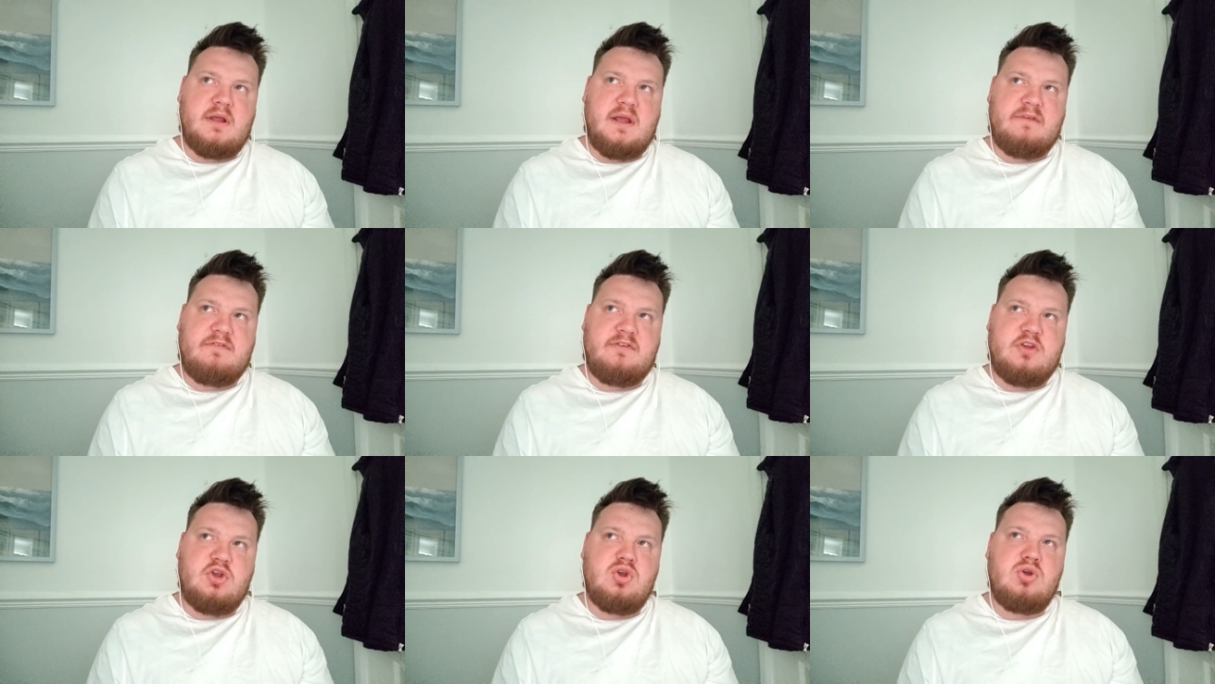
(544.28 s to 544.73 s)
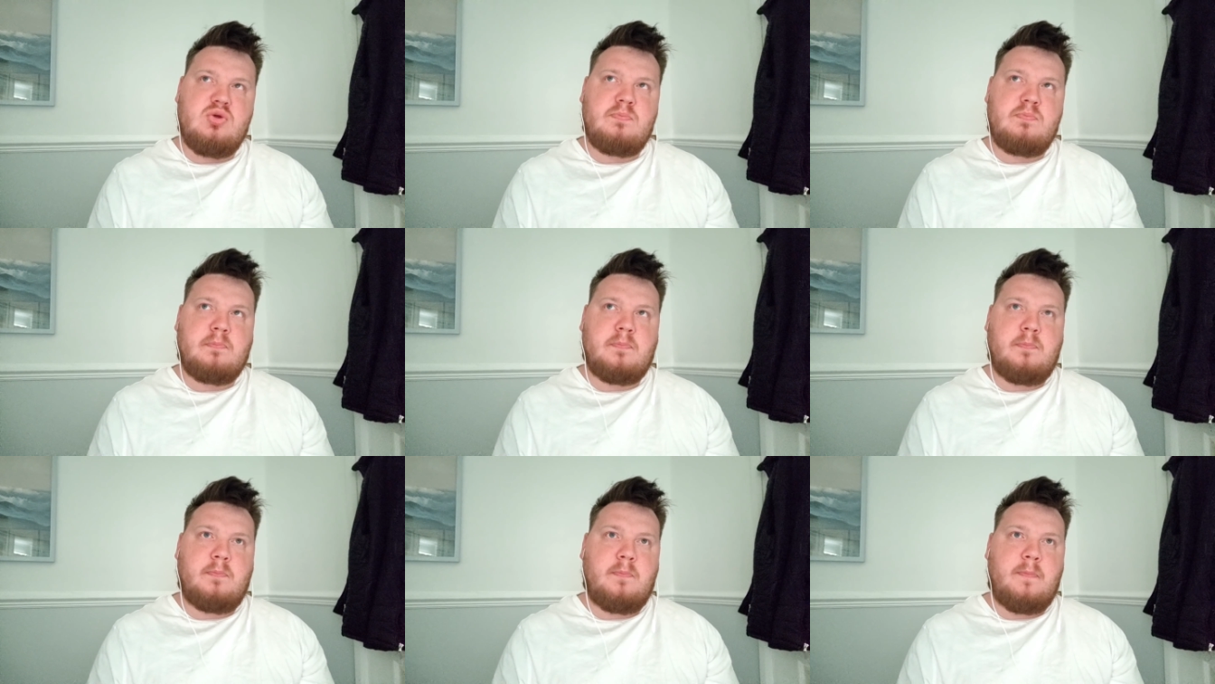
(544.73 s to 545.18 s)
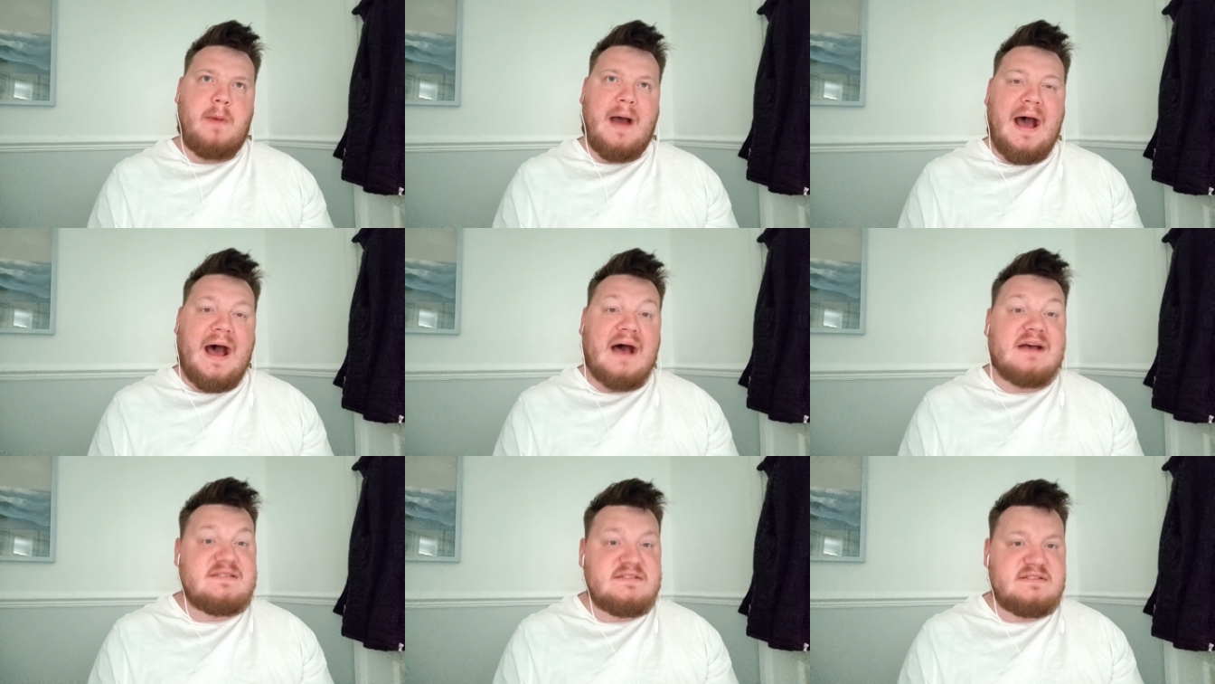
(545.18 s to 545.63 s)
If you
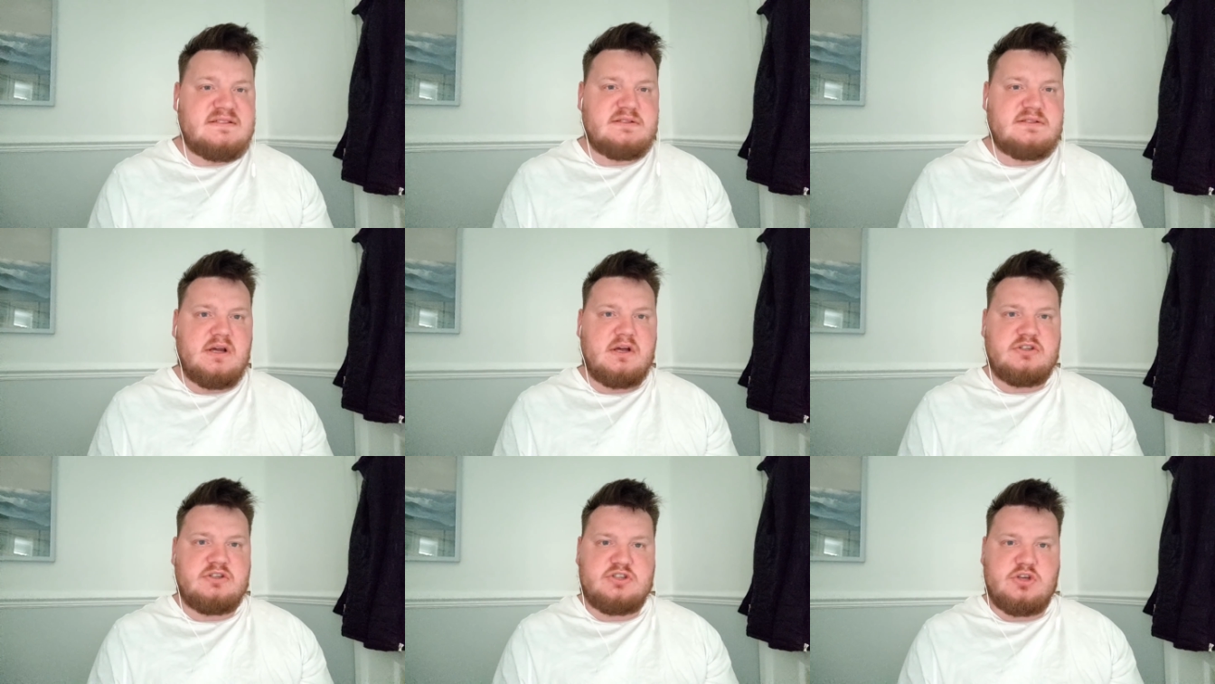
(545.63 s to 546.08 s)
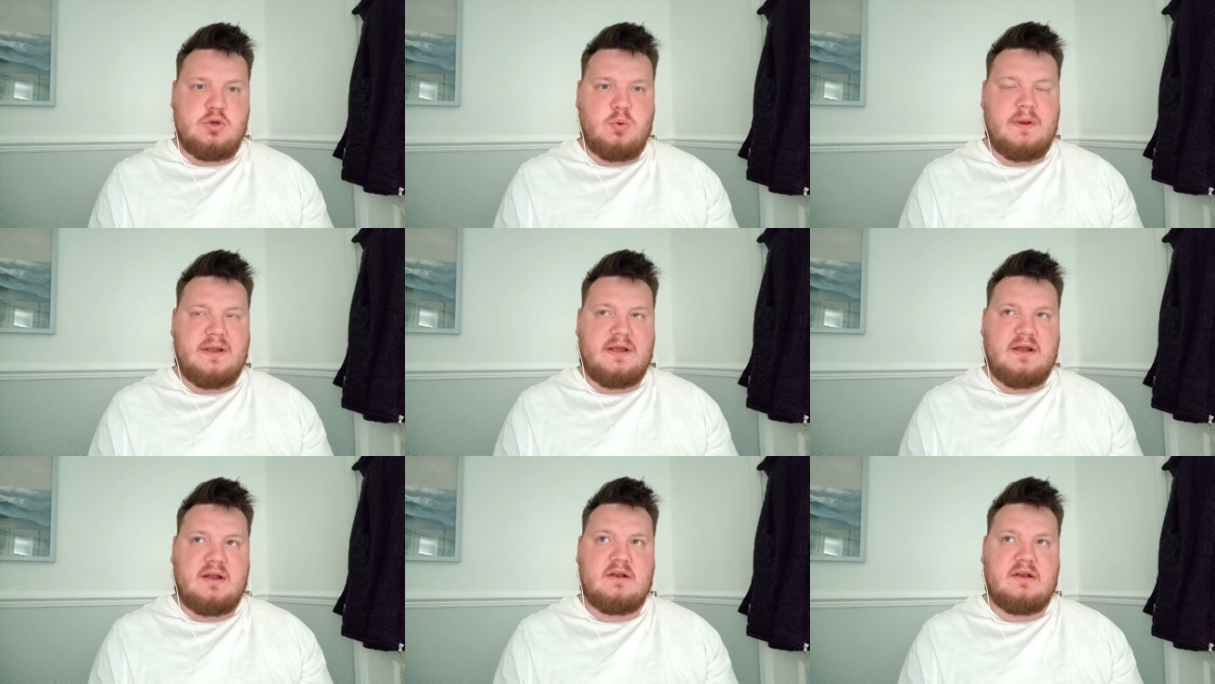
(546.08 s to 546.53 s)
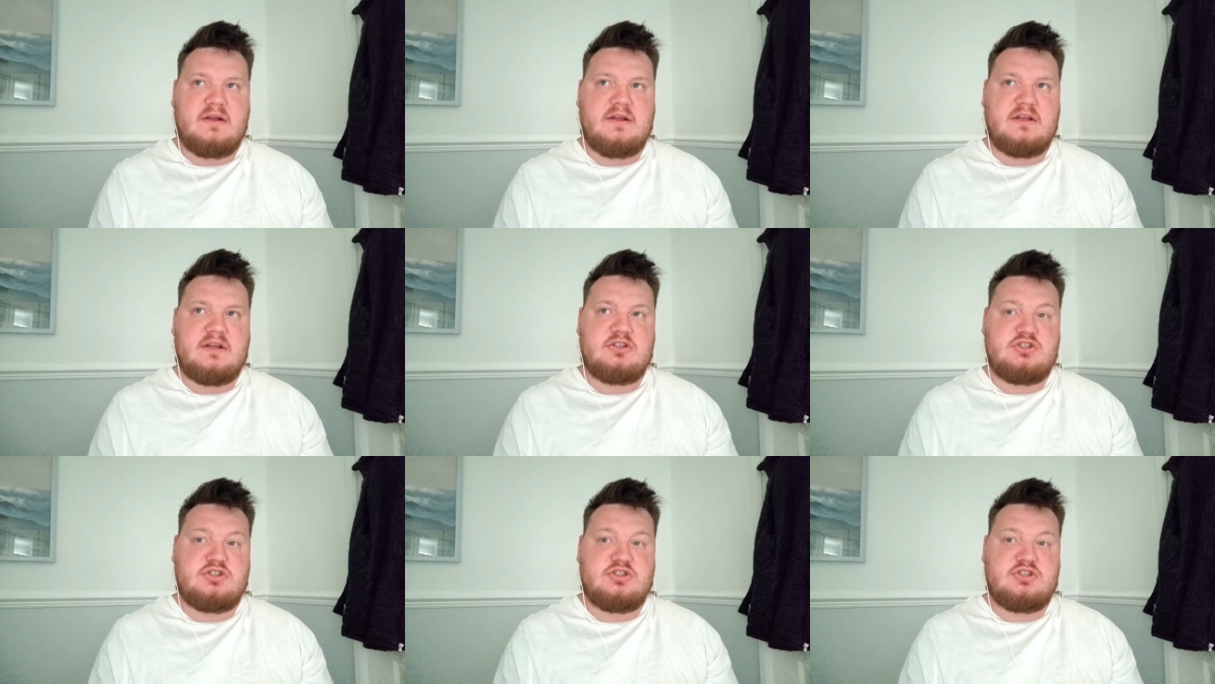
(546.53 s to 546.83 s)
pass as quickly